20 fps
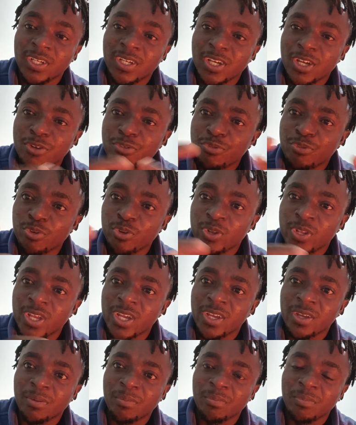Care for
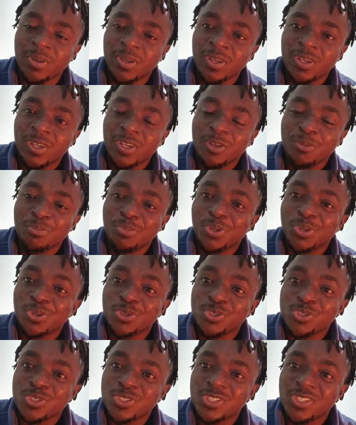them
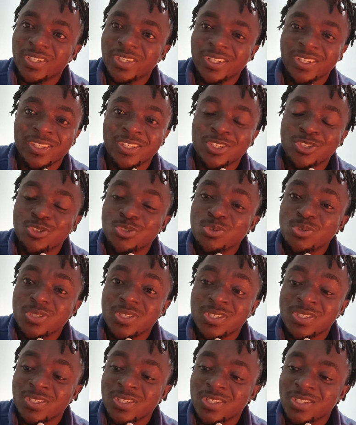because the truth
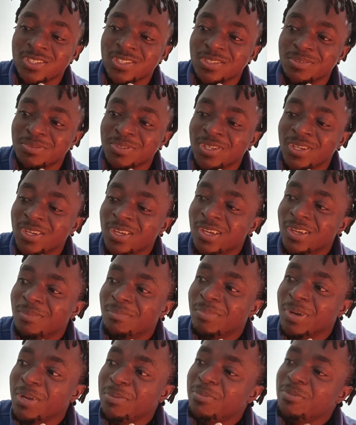is this
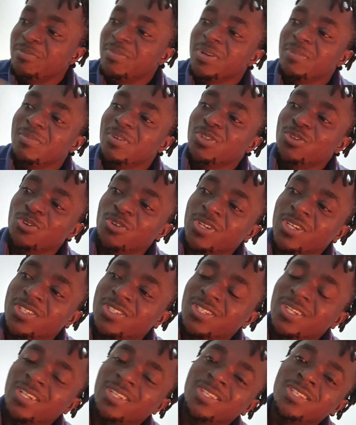bible make me to
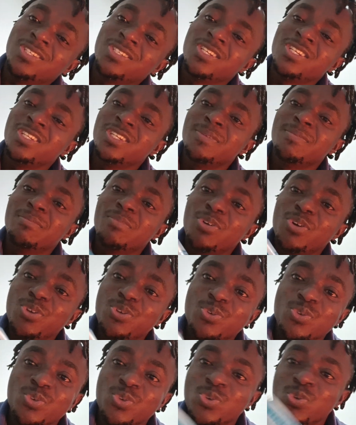understand he said the more
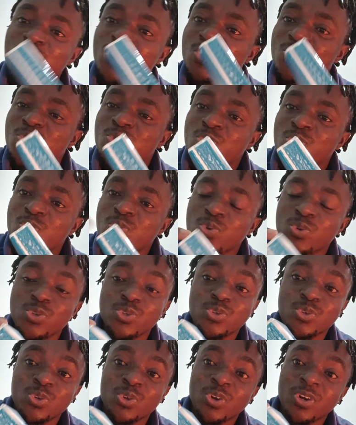you do good
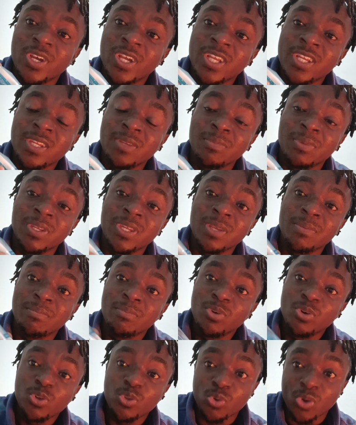to your enemy the
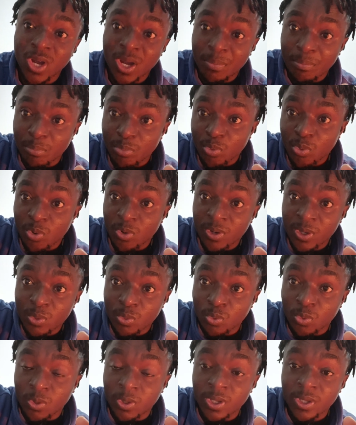more you are
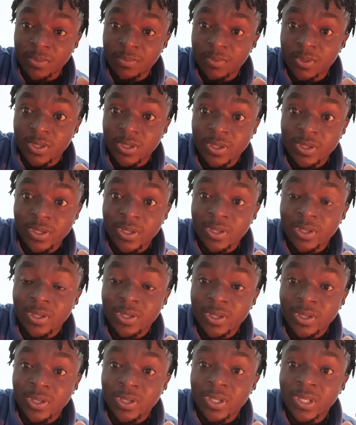pouring what
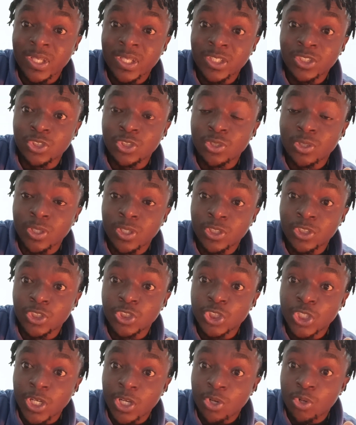a, a
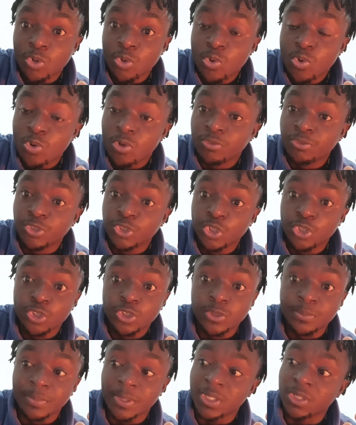charcoal of
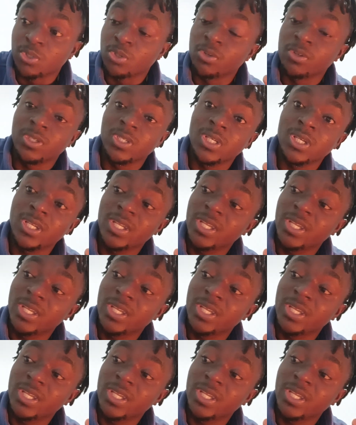judgment on their